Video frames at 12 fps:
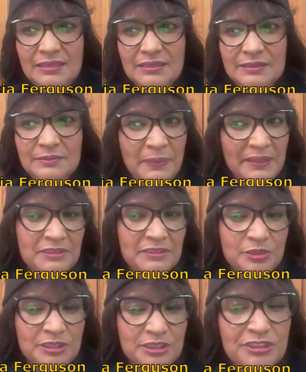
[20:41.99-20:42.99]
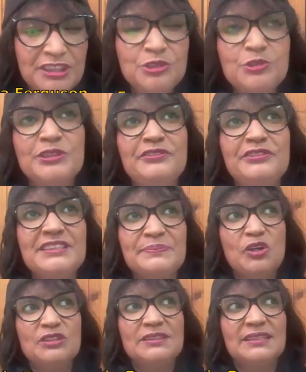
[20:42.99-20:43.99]
usually
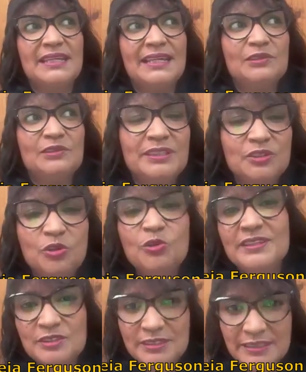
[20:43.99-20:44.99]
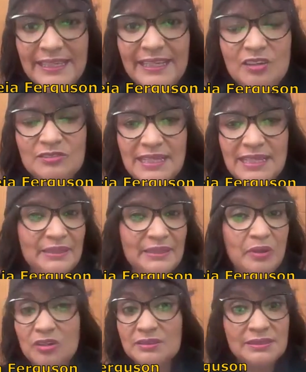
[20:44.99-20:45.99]
respond to that with, oh, just think outside the
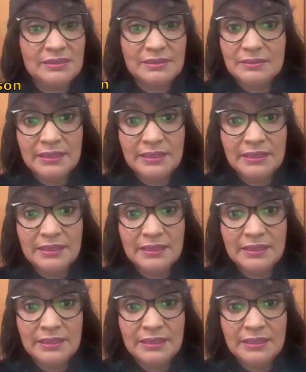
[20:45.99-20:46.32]
box.